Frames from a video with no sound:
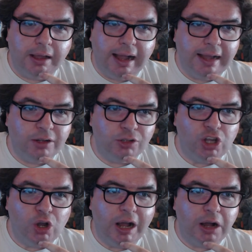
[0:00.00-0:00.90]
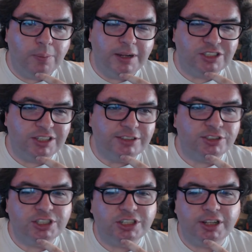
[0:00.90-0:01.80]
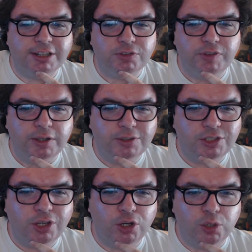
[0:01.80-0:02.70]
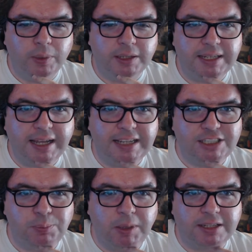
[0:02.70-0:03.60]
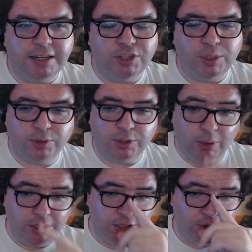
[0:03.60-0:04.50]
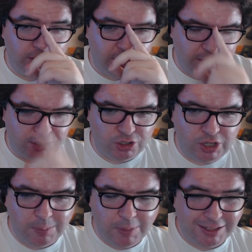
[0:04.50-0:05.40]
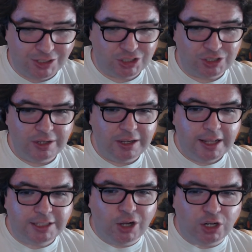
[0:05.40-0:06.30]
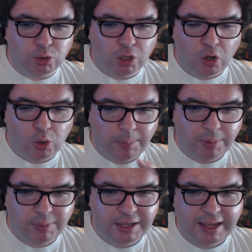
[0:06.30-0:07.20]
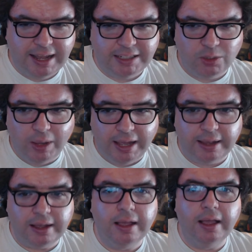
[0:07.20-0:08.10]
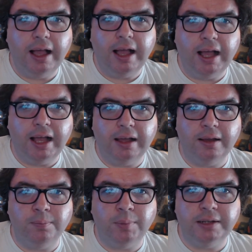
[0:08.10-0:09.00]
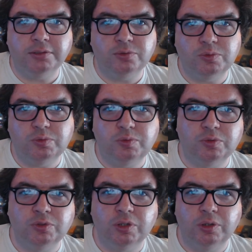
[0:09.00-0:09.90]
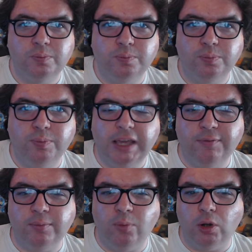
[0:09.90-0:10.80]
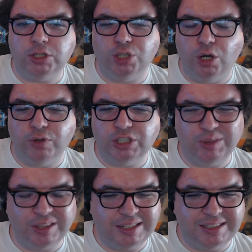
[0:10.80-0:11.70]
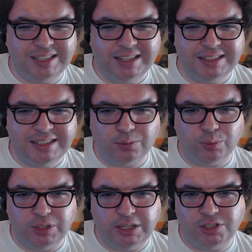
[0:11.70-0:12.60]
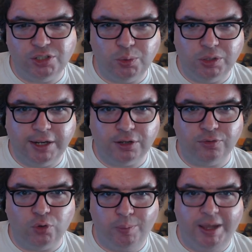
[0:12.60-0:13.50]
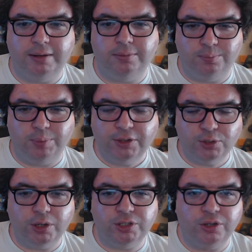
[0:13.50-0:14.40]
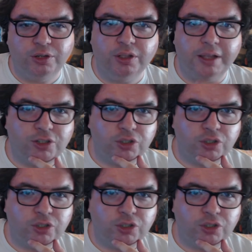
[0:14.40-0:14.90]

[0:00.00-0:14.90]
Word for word: I don't know how much Laserdisc collector values go, but I suspect anything with the Criterion Collection name on it, it's going to go up a bit anyway. Um, but even more so for something that didn't get released into a later format by the Criterion Collection.